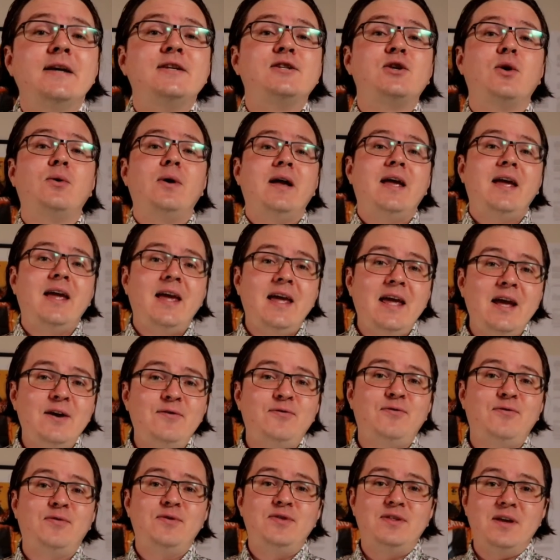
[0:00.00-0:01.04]
So
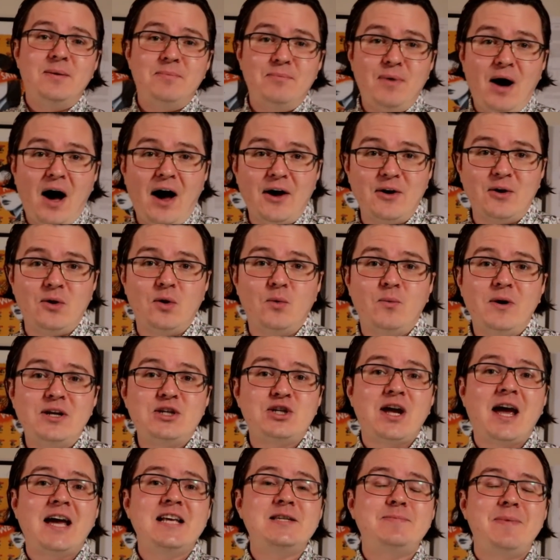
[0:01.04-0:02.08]
if the model, which
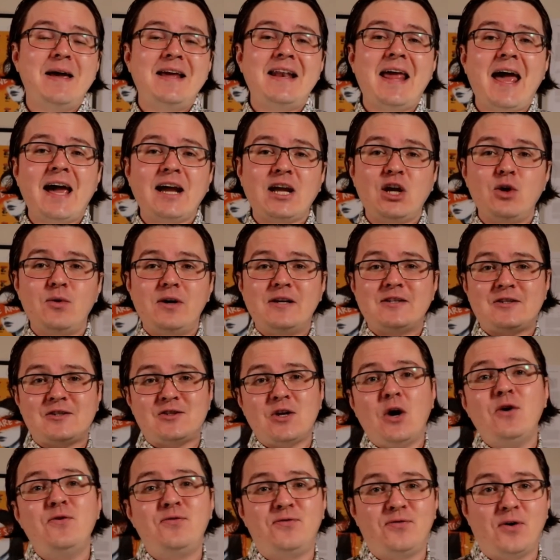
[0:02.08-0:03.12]
has been accurate
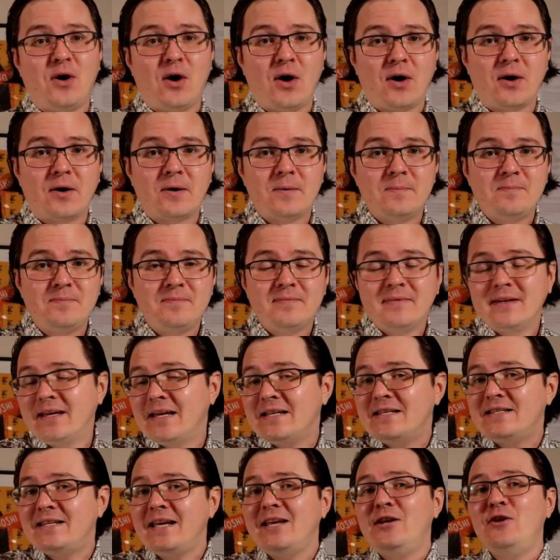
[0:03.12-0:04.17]
so far,
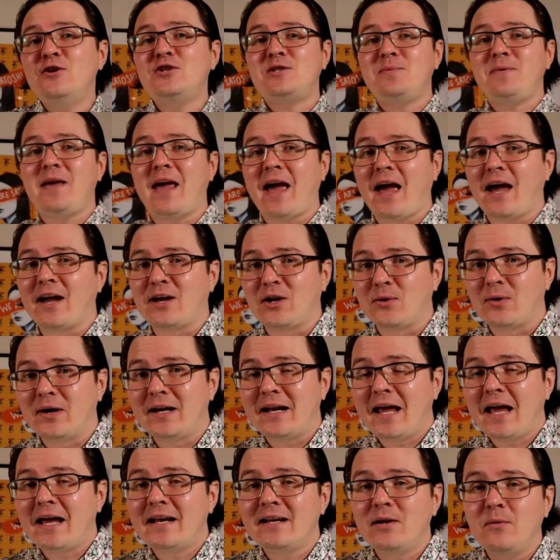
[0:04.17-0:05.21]
continues to be accurate
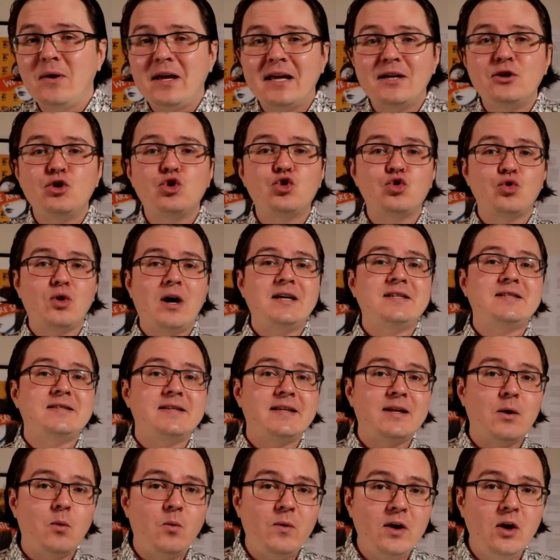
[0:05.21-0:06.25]
and we can trust that
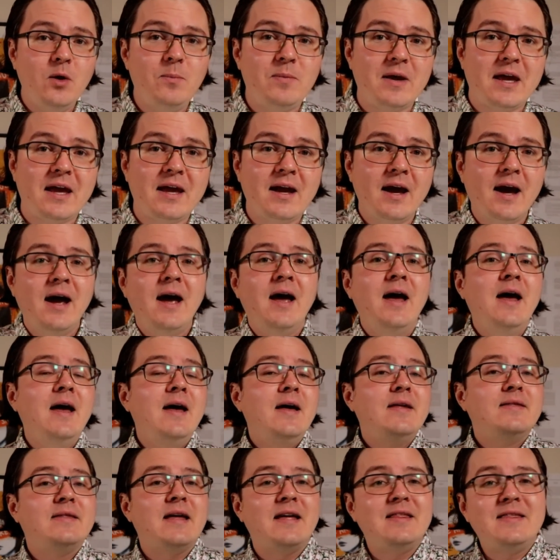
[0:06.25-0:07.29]
it will be,
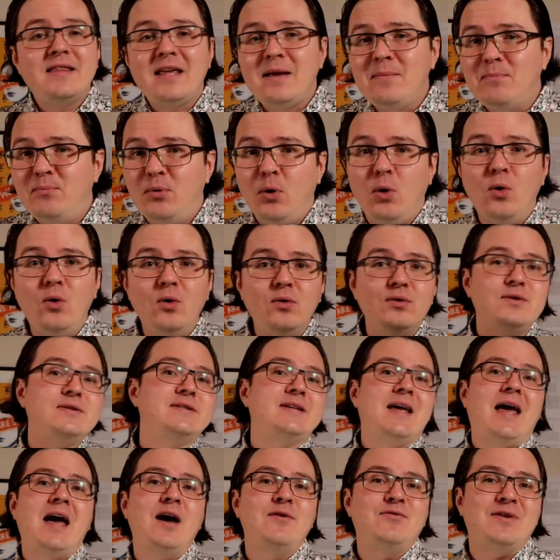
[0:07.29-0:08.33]
then the bulls
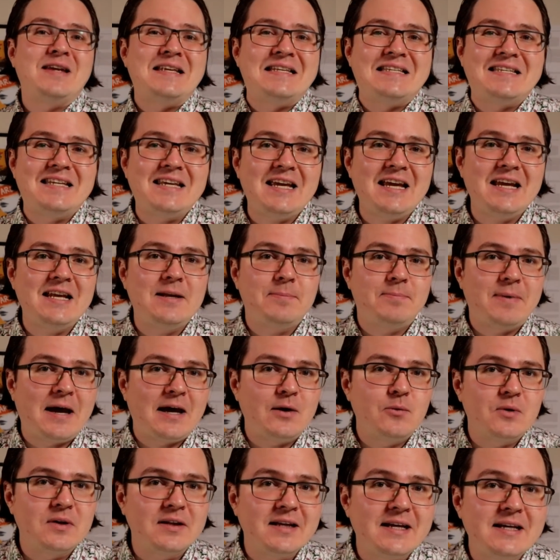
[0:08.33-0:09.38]
have indeed
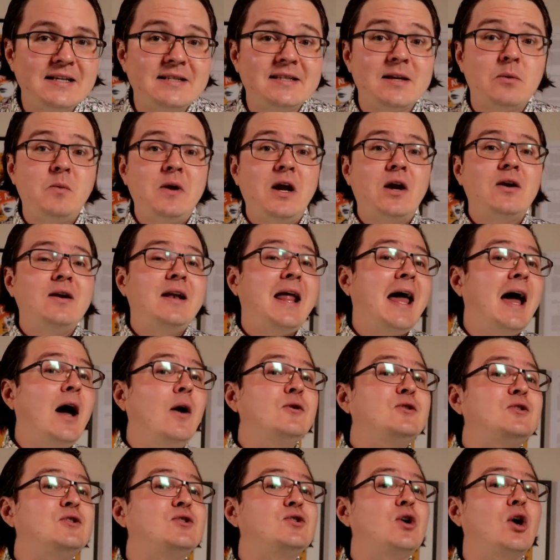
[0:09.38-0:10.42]
been released and we are now
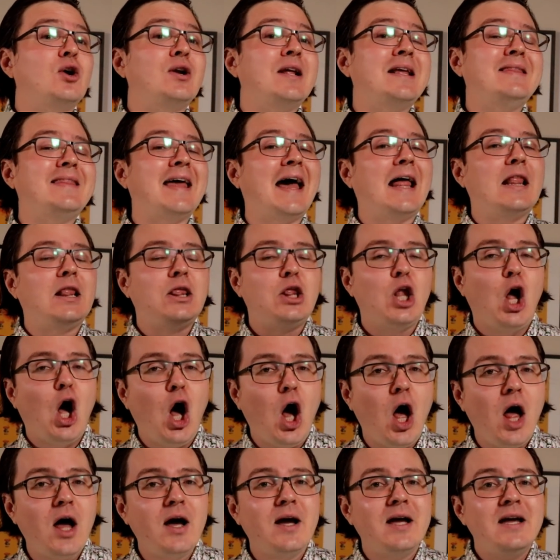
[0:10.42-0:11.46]
starting that
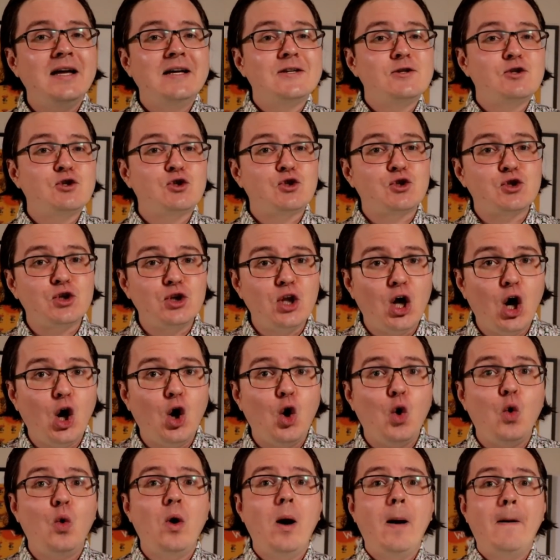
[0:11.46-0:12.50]
long,
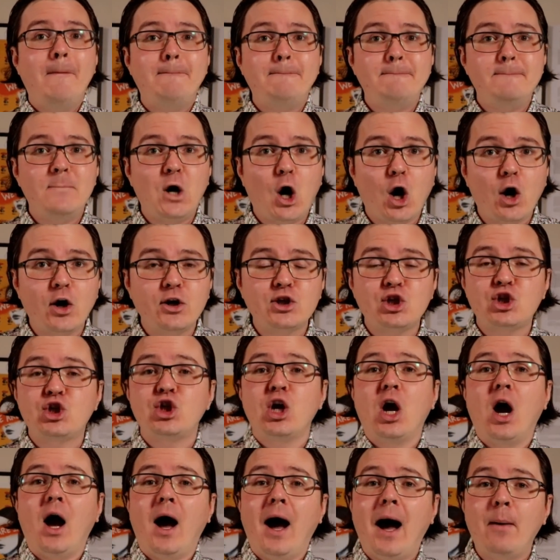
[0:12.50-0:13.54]
slow
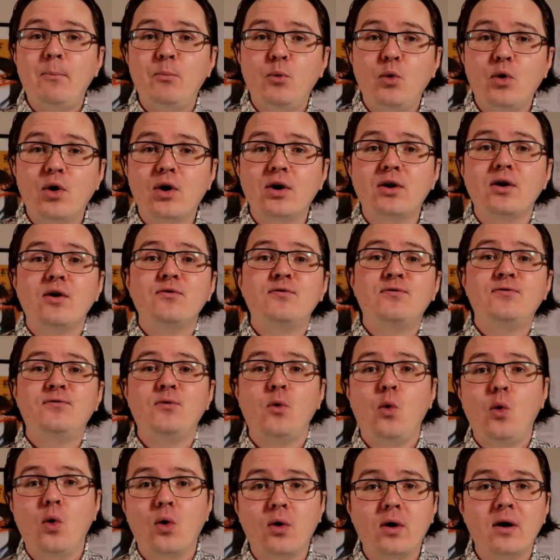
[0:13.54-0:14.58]
march upward
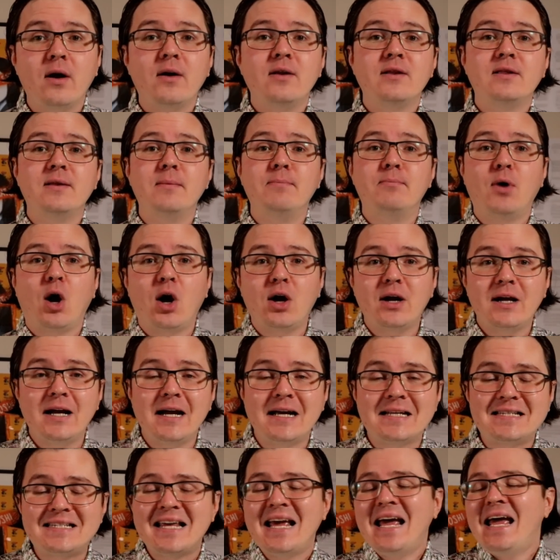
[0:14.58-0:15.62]
for the
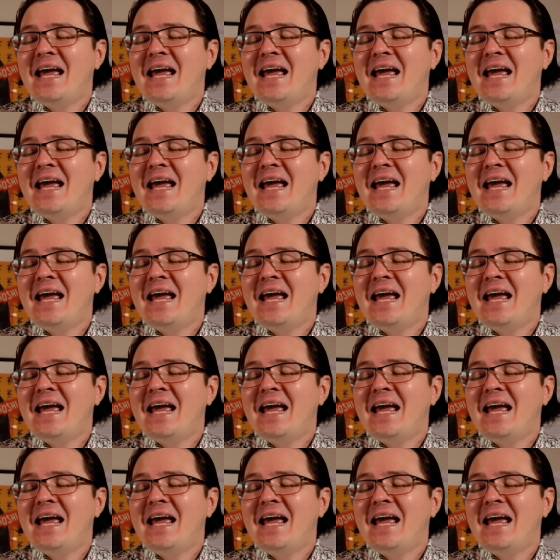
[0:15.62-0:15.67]
markets.